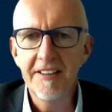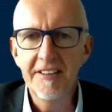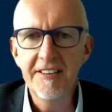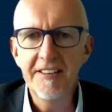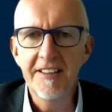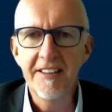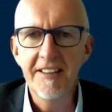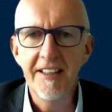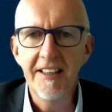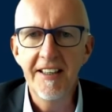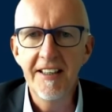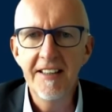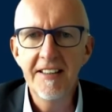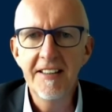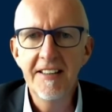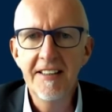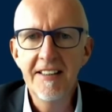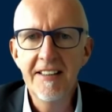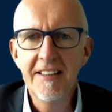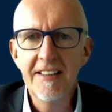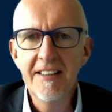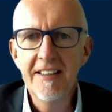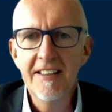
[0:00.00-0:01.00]
today,
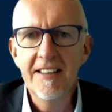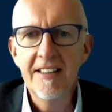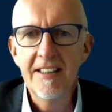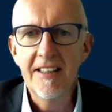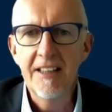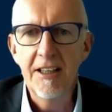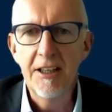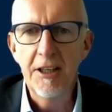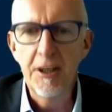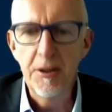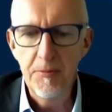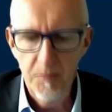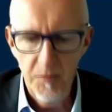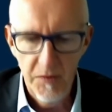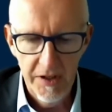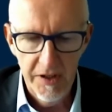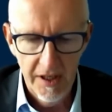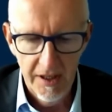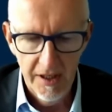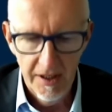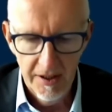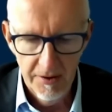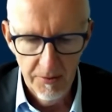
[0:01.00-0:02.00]

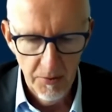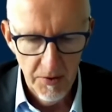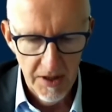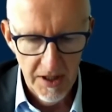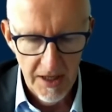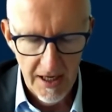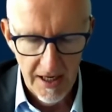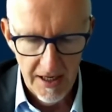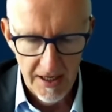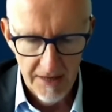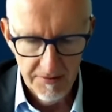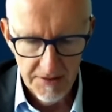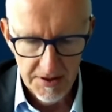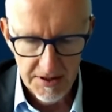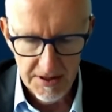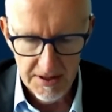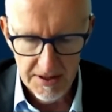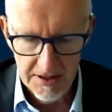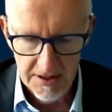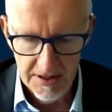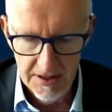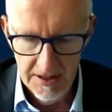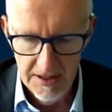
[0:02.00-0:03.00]
then we have
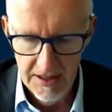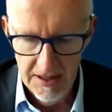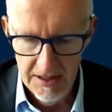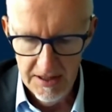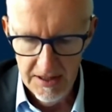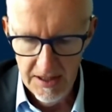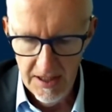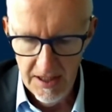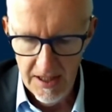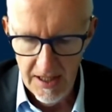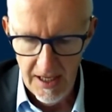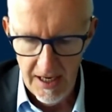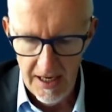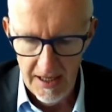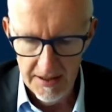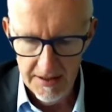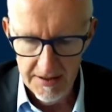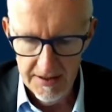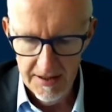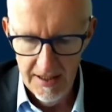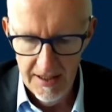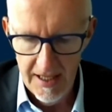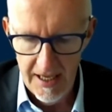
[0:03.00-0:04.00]
seen
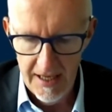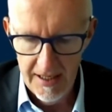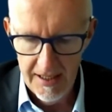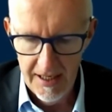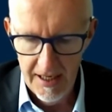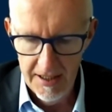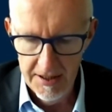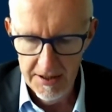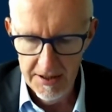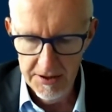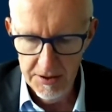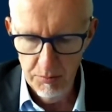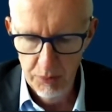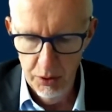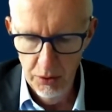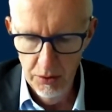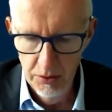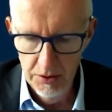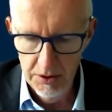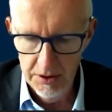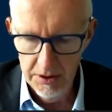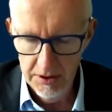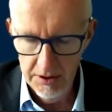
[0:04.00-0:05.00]
that that has
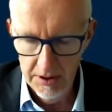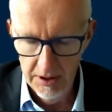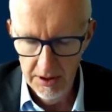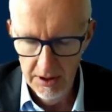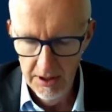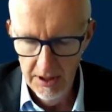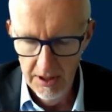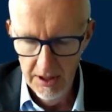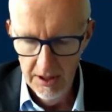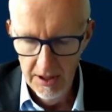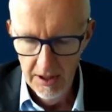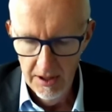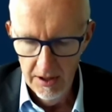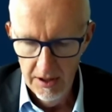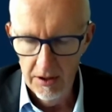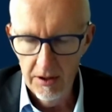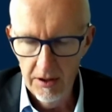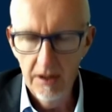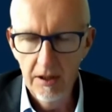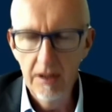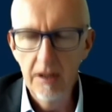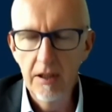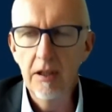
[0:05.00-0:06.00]
pushed
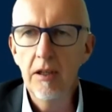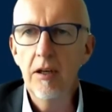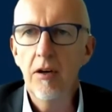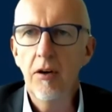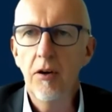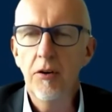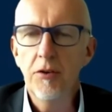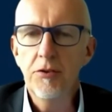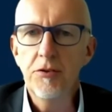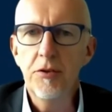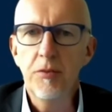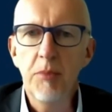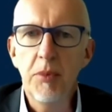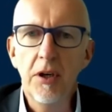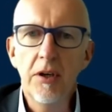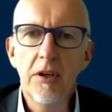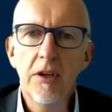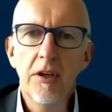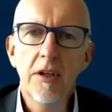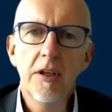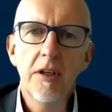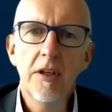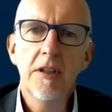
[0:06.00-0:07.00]

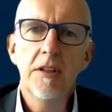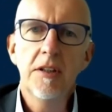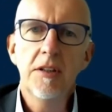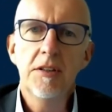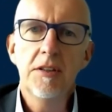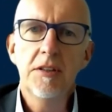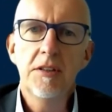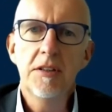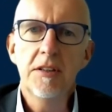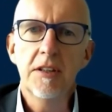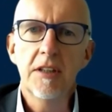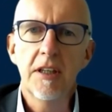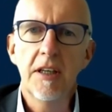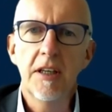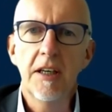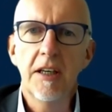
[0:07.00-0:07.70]
entrepreneurs,